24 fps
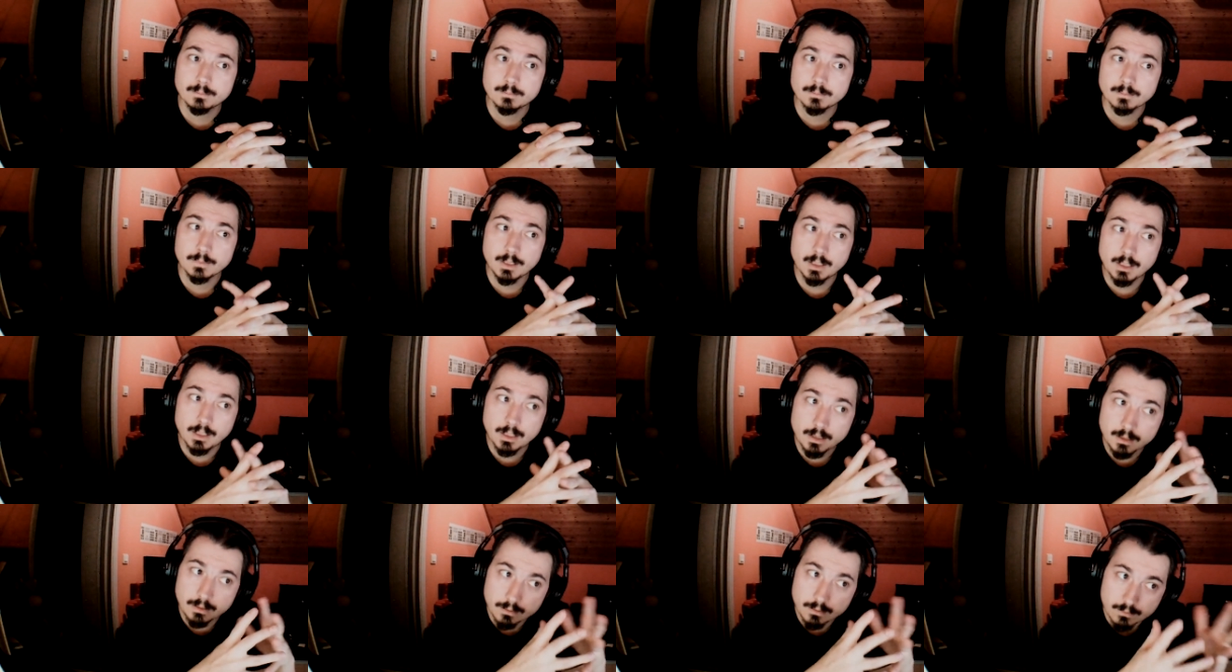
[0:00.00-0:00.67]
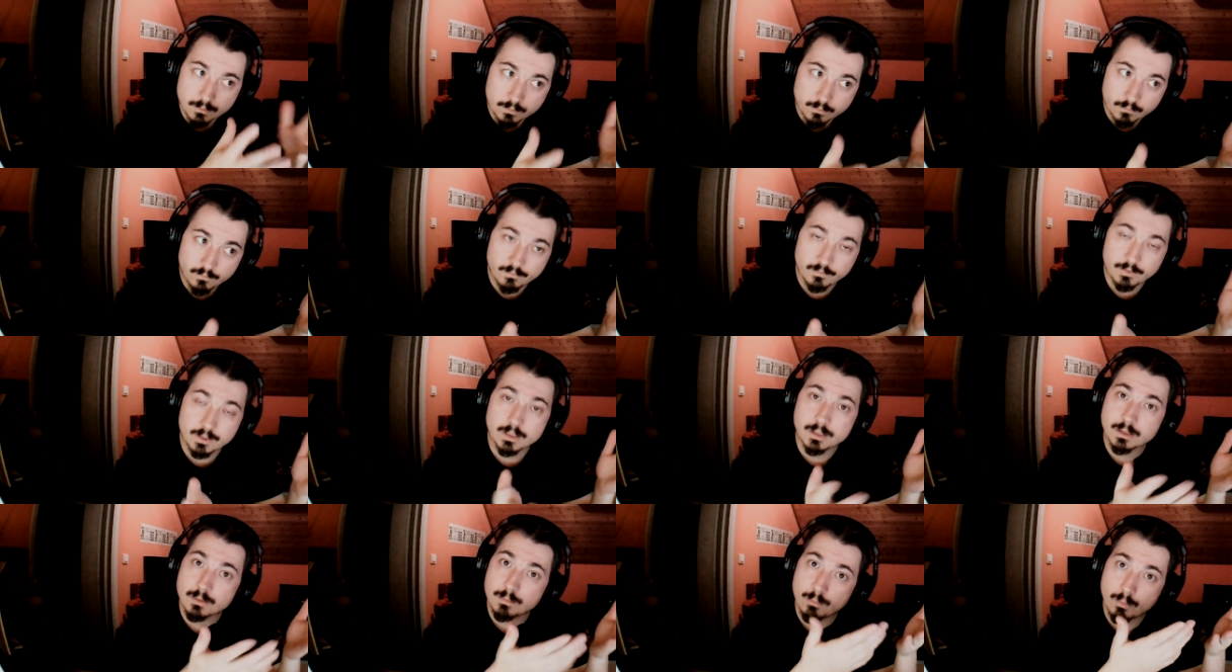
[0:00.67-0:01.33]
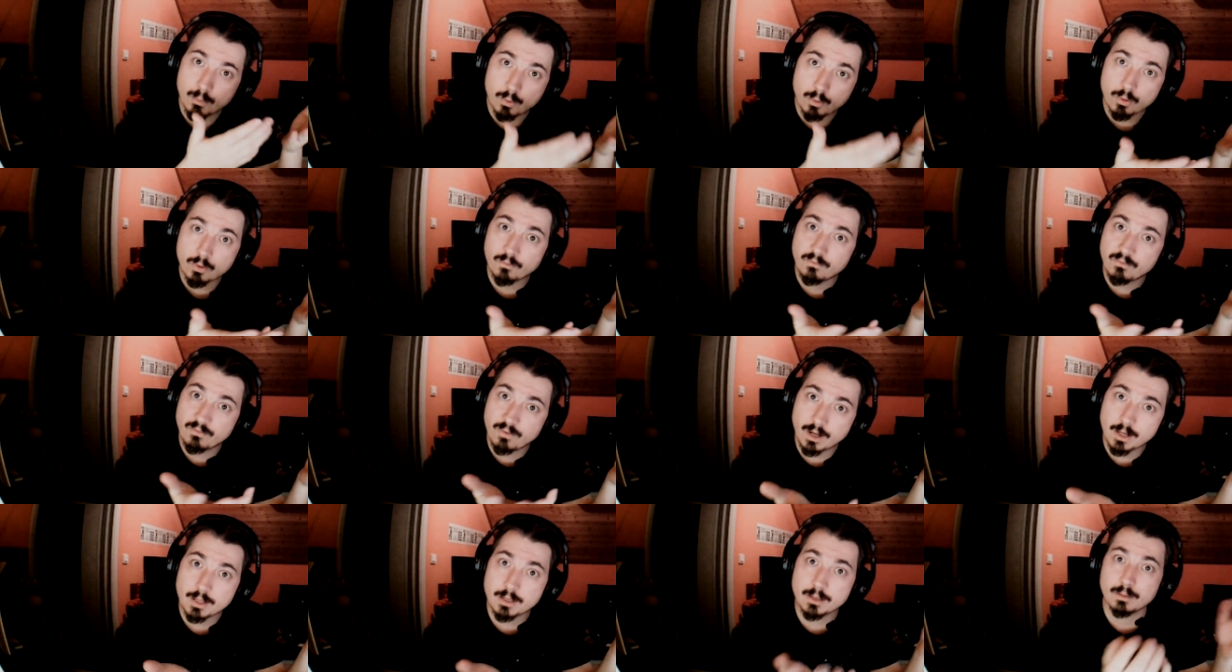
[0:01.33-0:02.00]
It's more
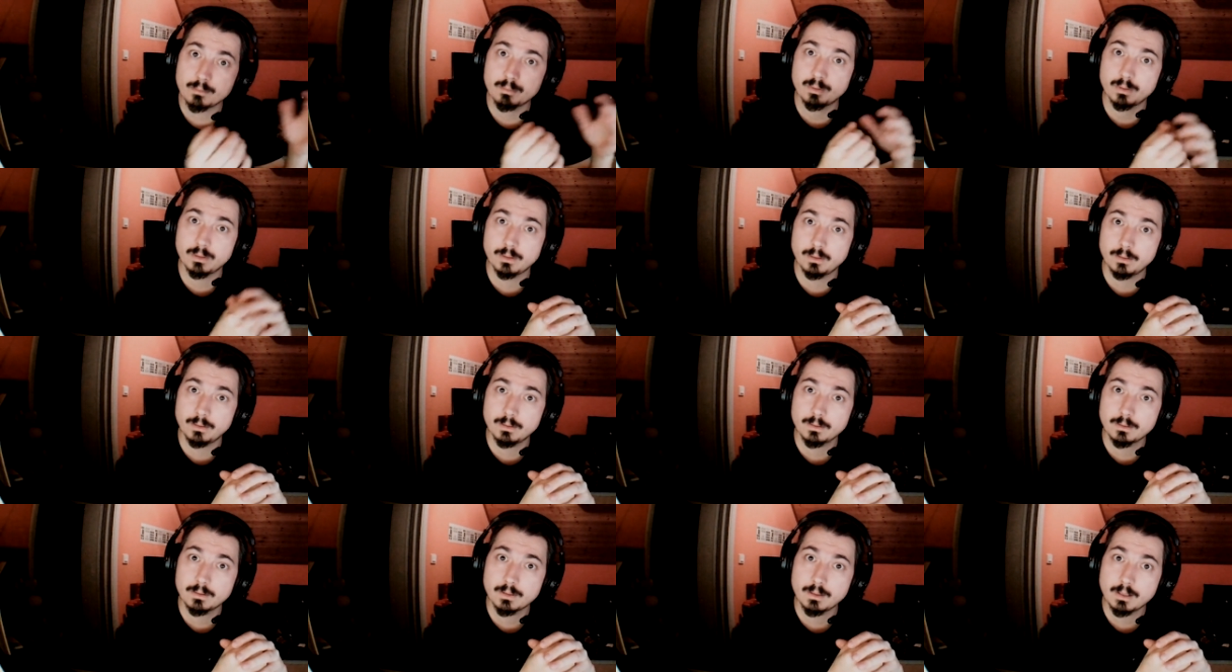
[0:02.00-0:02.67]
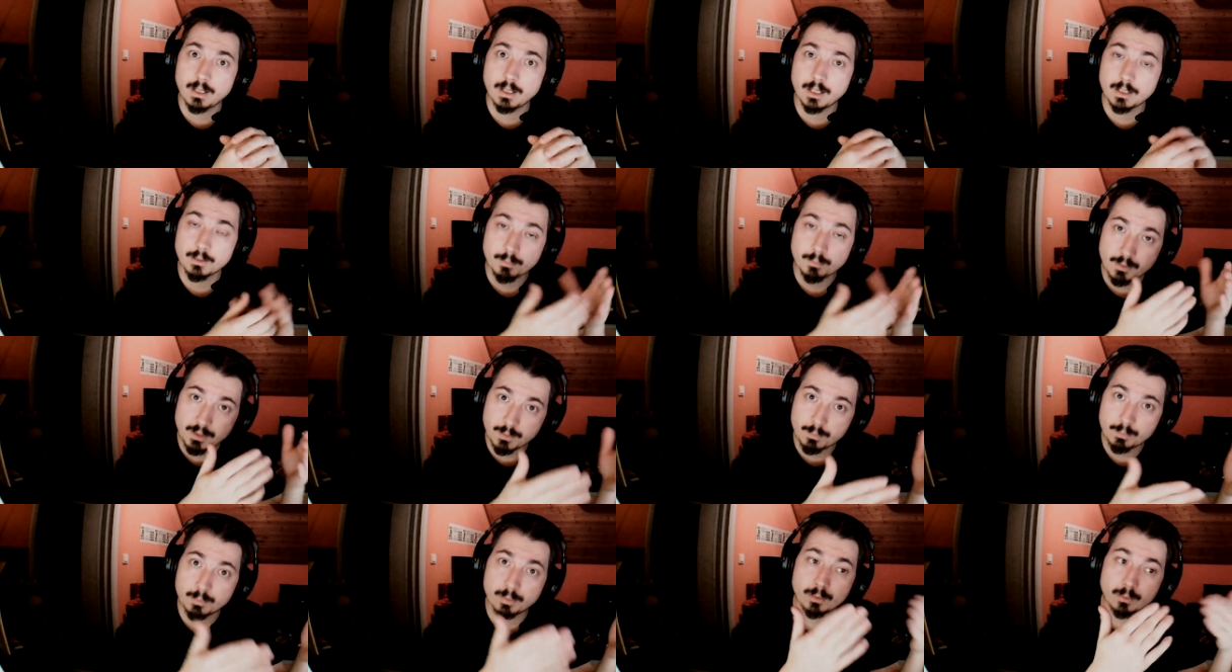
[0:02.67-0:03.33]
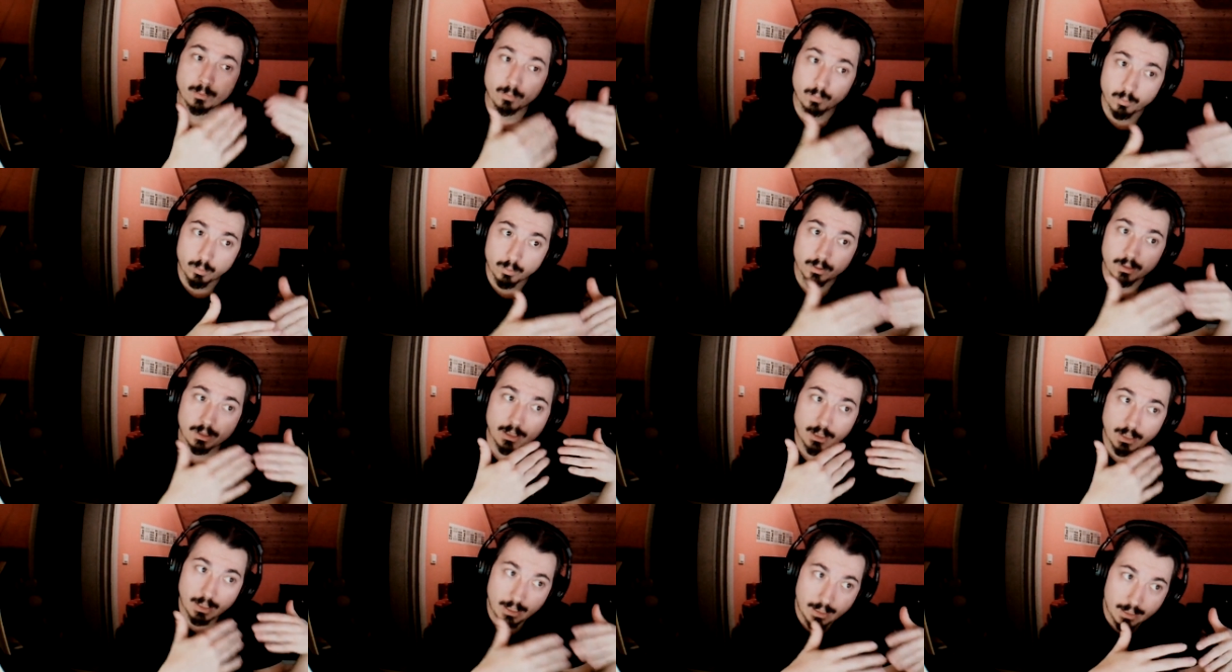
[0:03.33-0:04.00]
viable, and people would
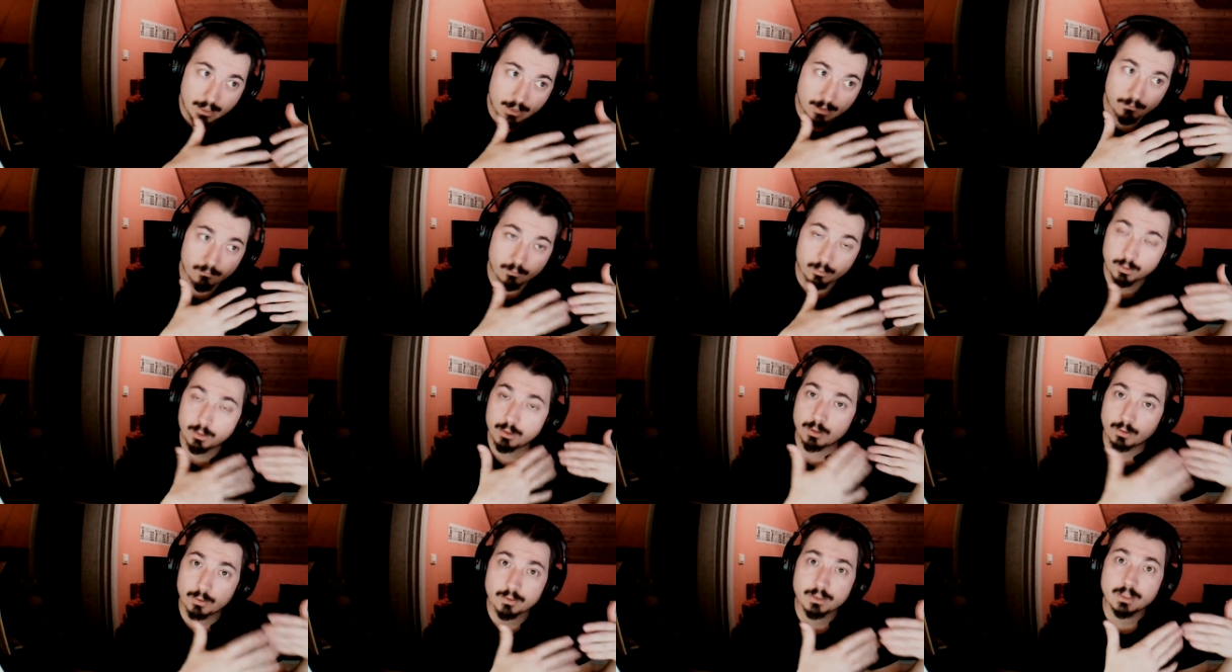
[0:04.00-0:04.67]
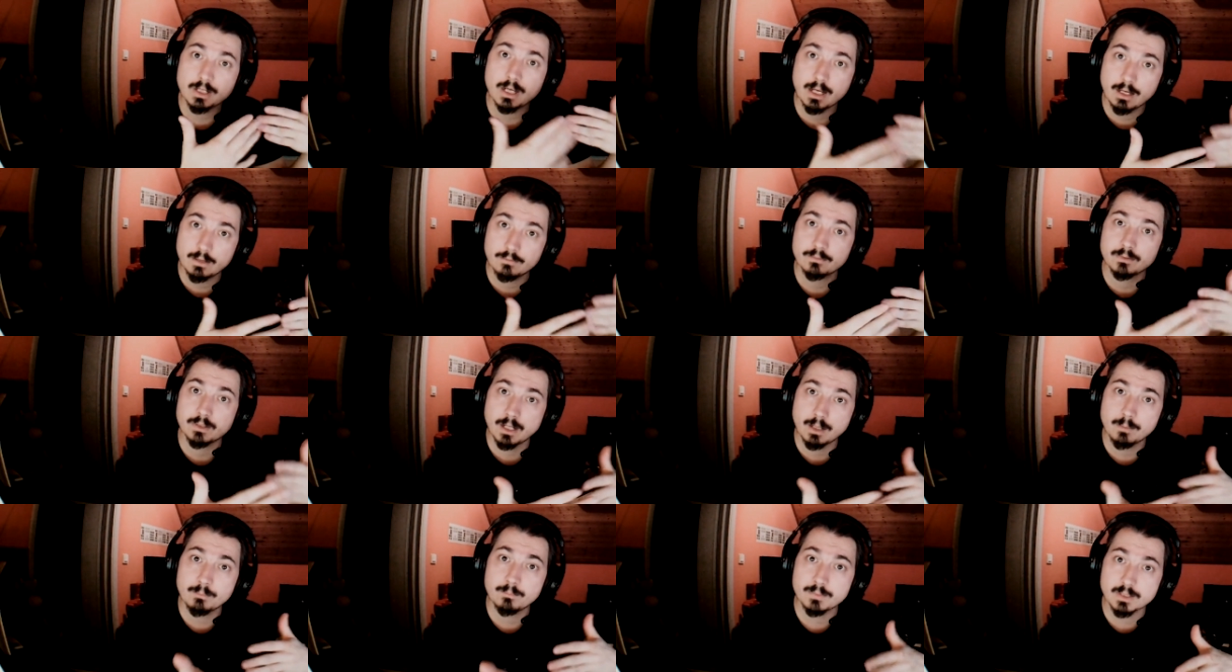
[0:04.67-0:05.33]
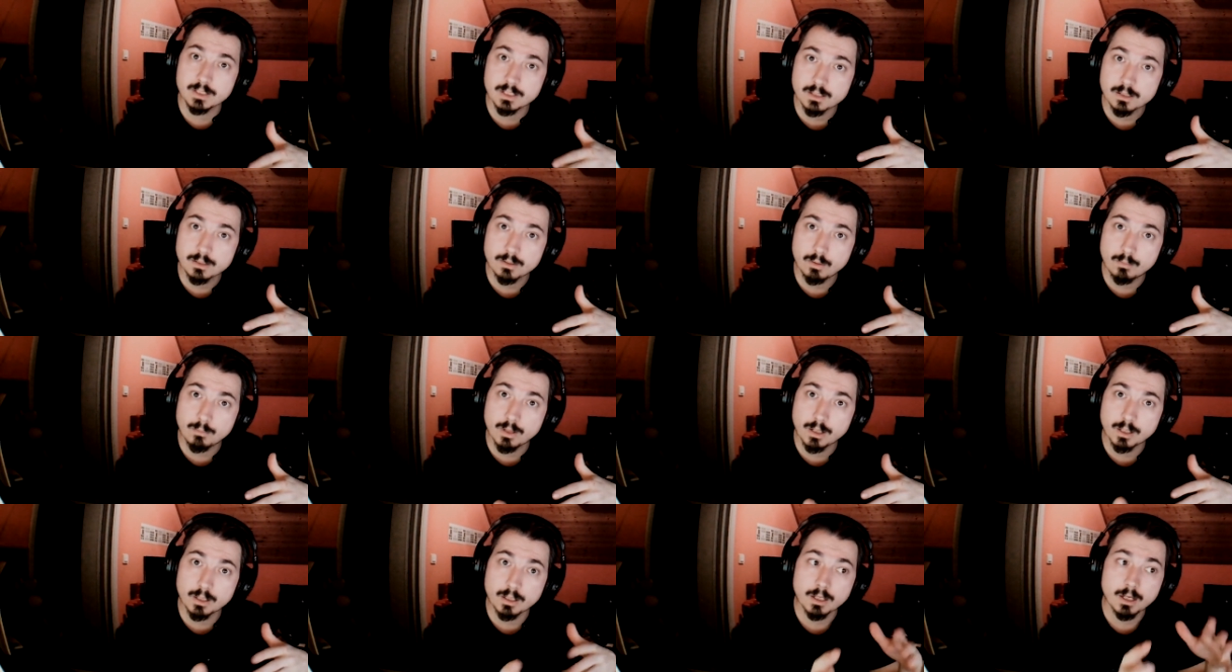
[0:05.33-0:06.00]
not have an empty
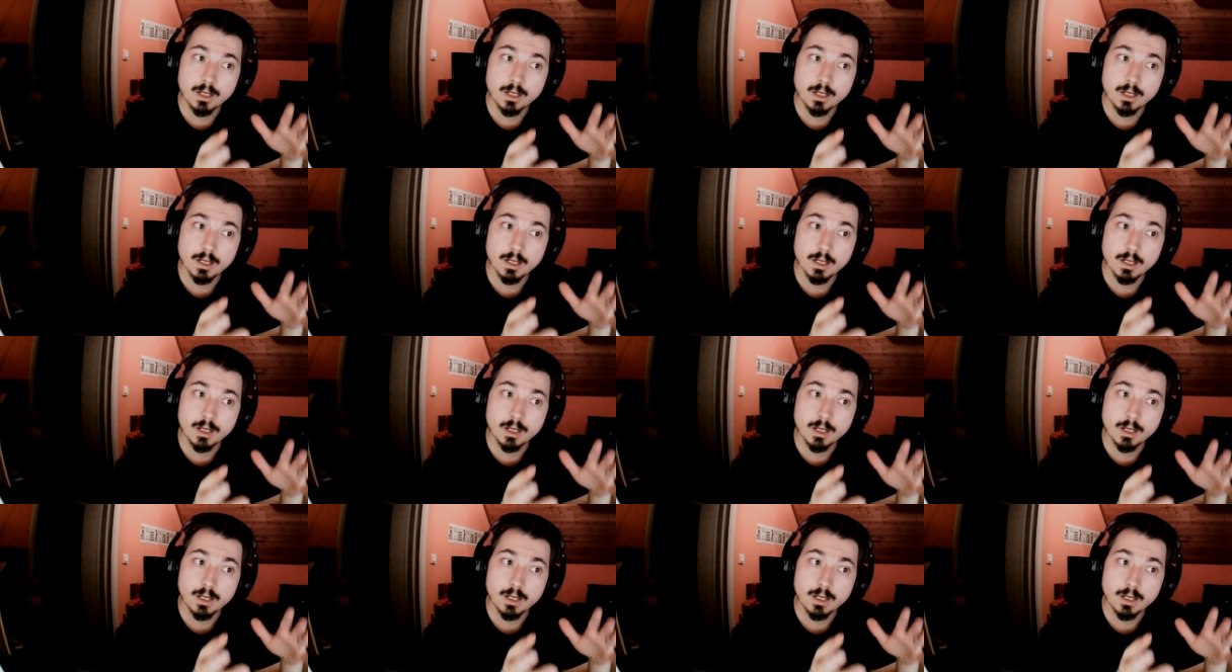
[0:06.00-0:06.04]
stomach.